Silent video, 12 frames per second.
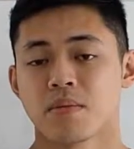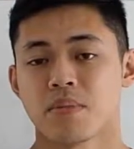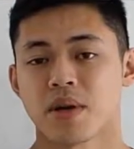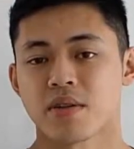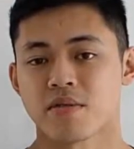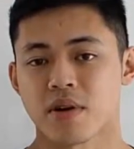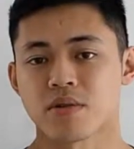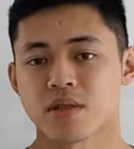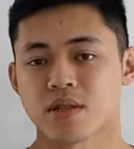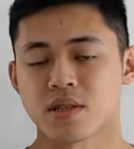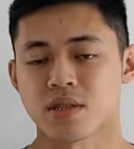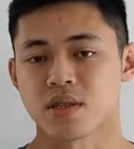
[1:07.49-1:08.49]
better
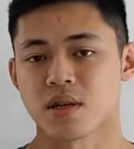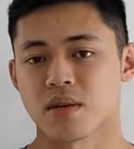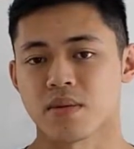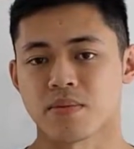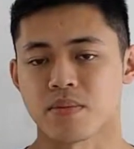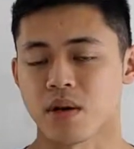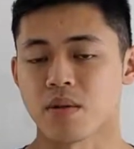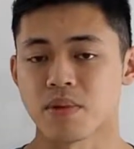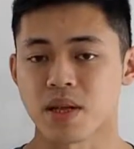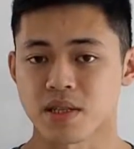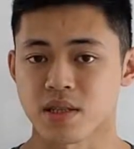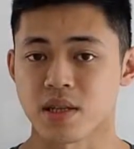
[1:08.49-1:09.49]
roundedness,
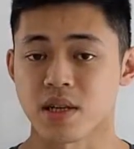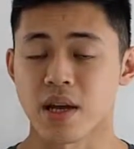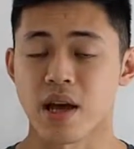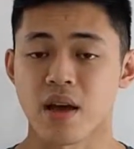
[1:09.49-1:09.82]
complexity